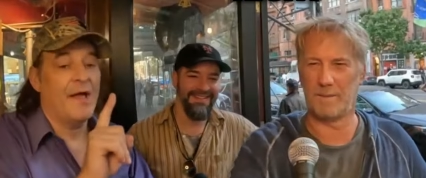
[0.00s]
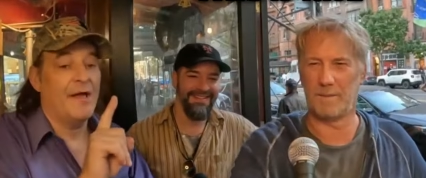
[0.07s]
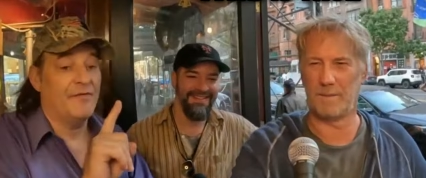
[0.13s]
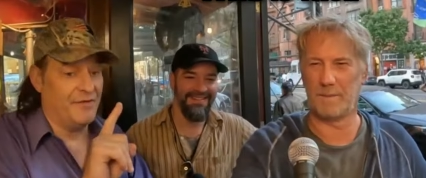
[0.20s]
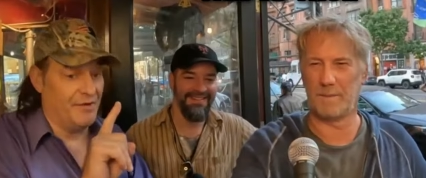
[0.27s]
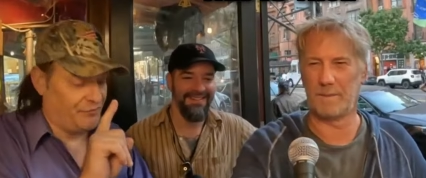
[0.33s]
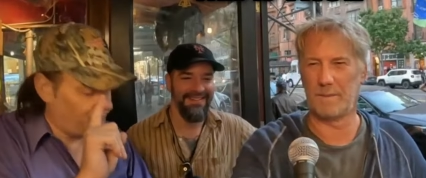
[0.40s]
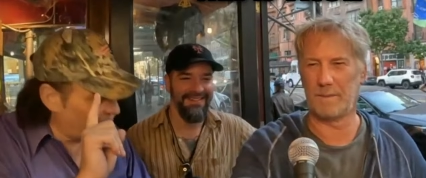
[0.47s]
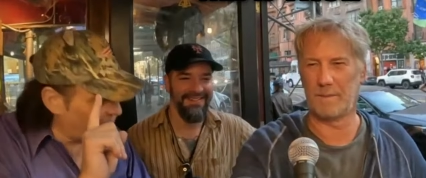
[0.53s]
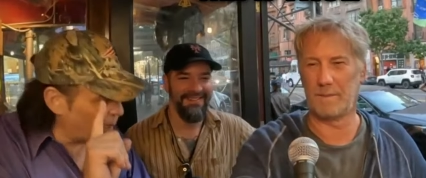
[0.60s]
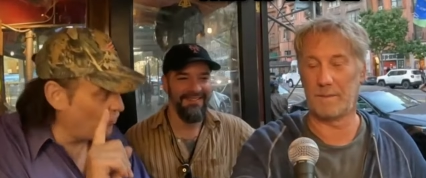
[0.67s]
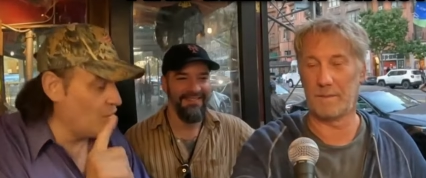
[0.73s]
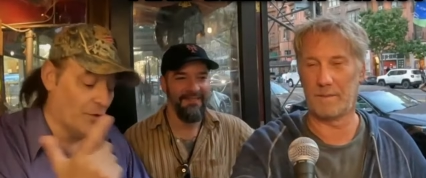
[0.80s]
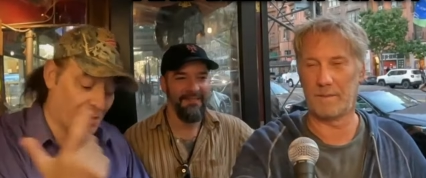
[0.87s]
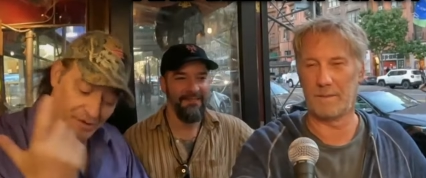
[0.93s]
Speaker 1: This is
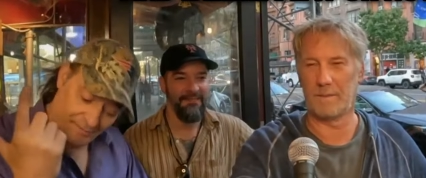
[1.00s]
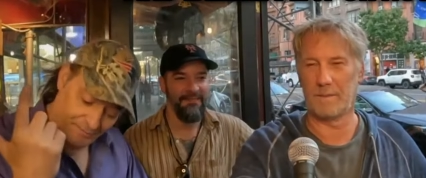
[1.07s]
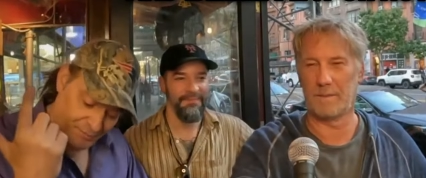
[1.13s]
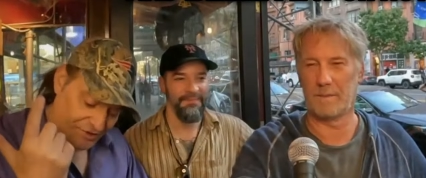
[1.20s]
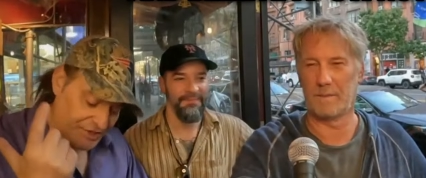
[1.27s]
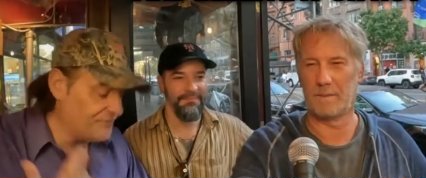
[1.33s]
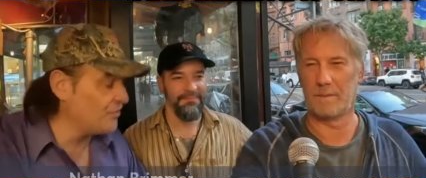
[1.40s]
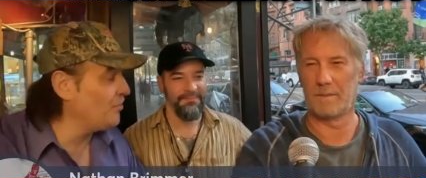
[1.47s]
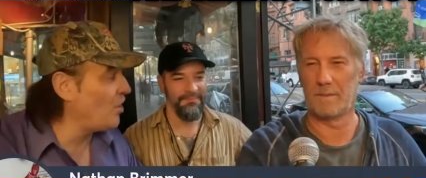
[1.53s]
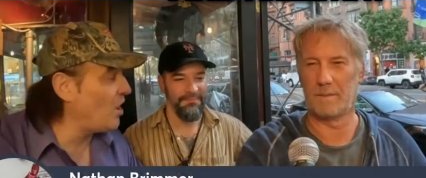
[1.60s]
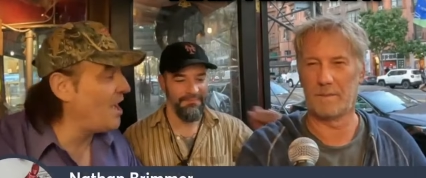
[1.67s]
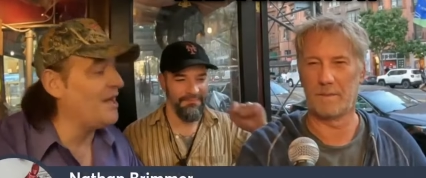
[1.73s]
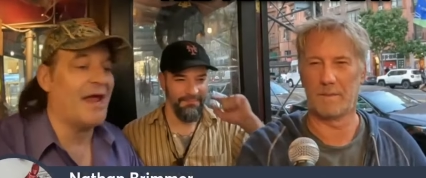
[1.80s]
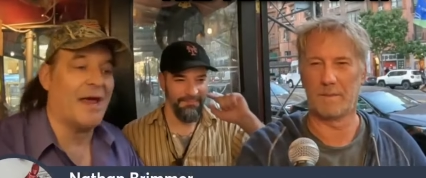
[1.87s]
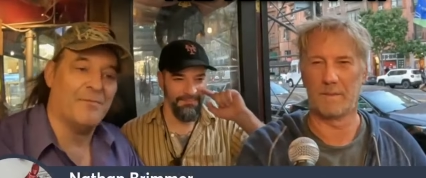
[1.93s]
true, and believe it or not,
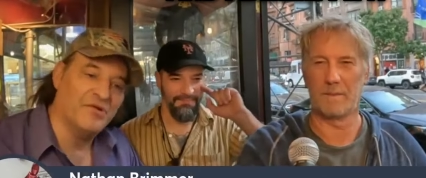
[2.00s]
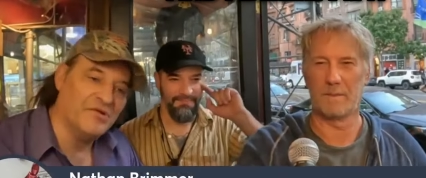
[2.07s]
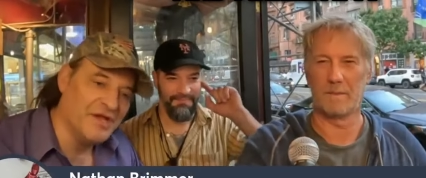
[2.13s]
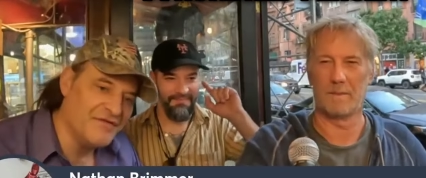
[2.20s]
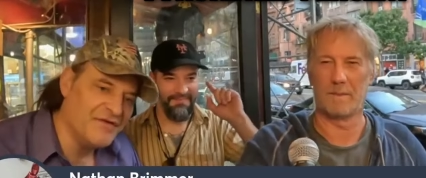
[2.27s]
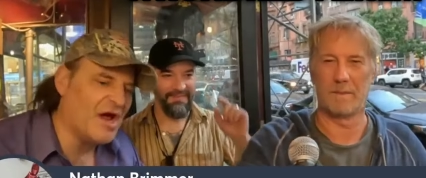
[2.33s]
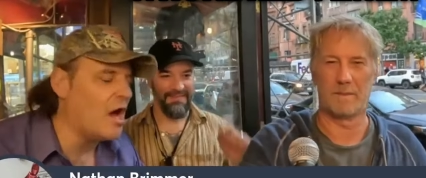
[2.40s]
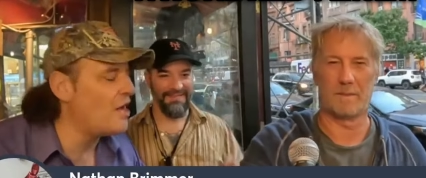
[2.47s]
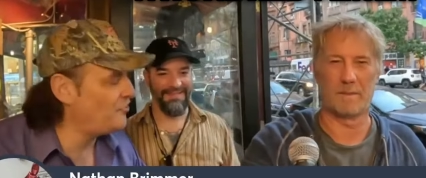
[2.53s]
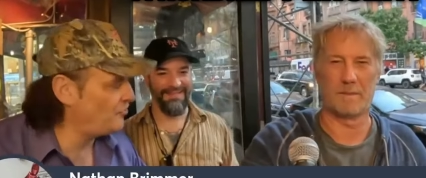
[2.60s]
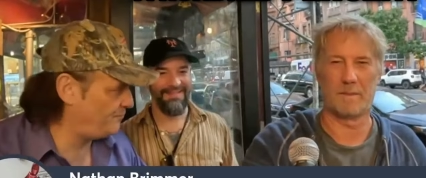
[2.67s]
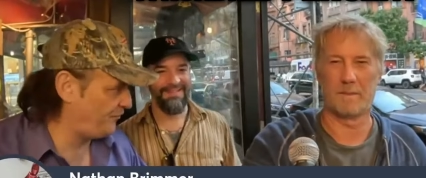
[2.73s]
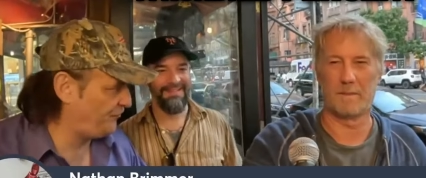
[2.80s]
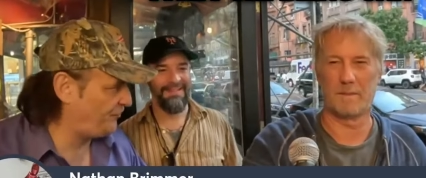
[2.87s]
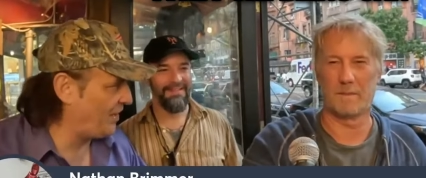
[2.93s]
and I believe it hundred
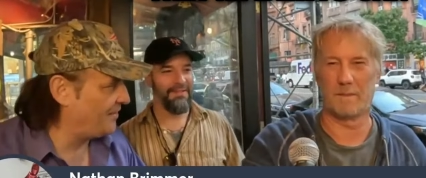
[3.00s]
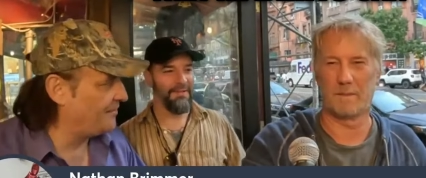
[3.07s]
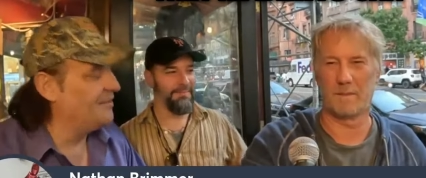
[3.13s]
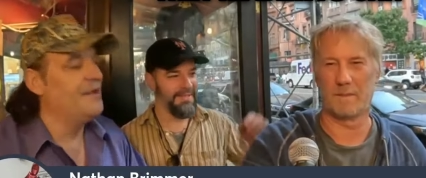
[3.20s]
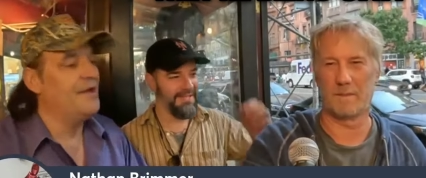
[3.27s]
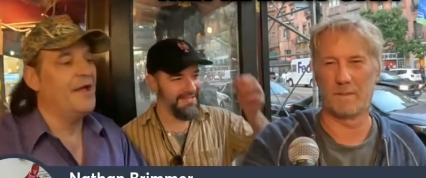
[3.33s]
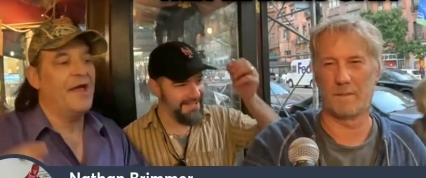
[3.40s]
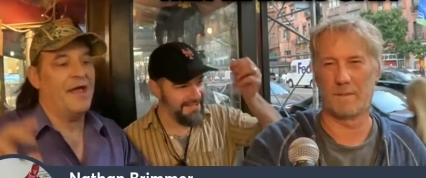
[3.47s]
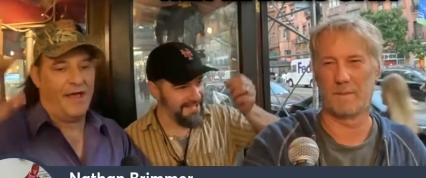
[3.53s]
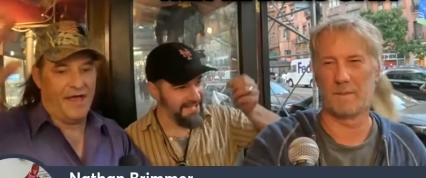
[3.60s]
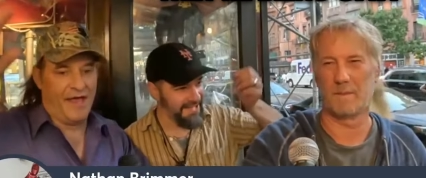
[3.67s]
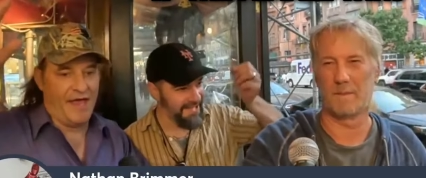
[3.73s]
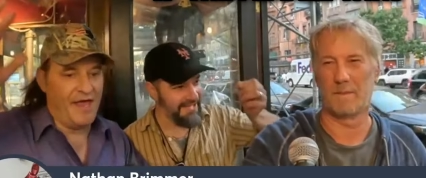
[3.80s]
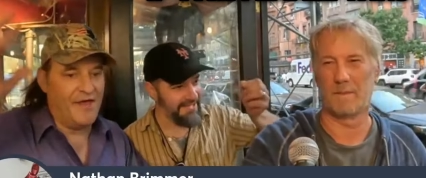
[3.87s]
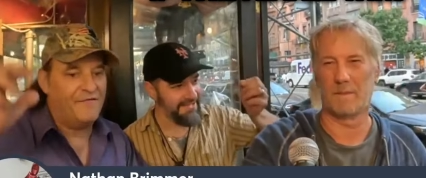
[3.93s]
percent. They're being
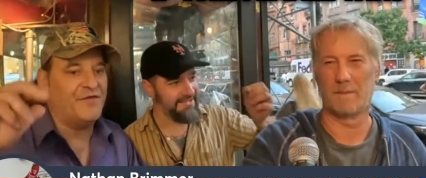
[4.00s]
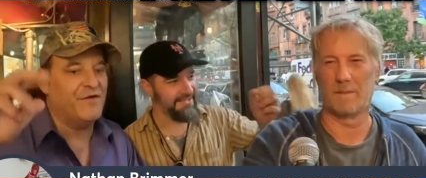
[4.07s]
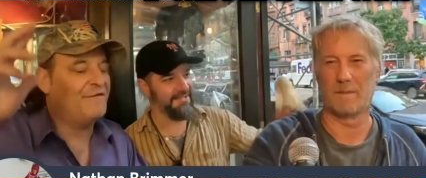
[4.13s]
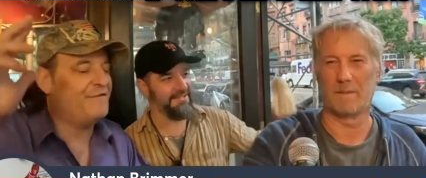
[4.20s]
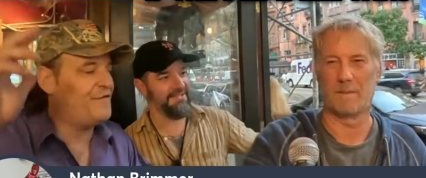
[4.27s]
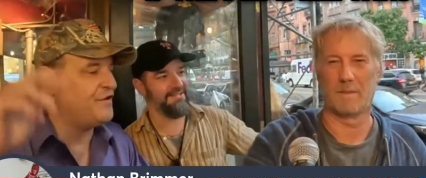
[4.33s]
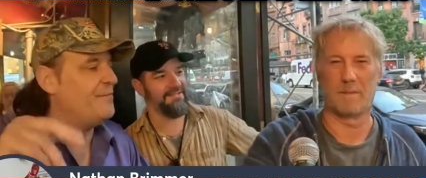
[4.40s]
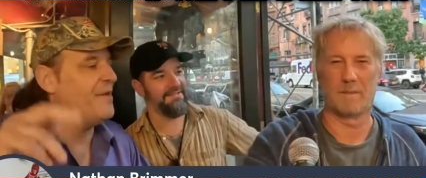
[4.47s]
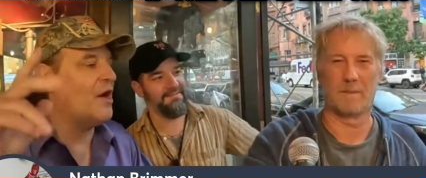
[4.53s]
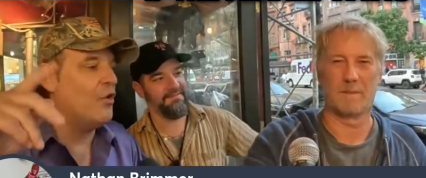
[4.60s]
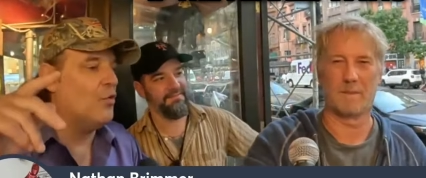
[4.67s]
CNN. If the female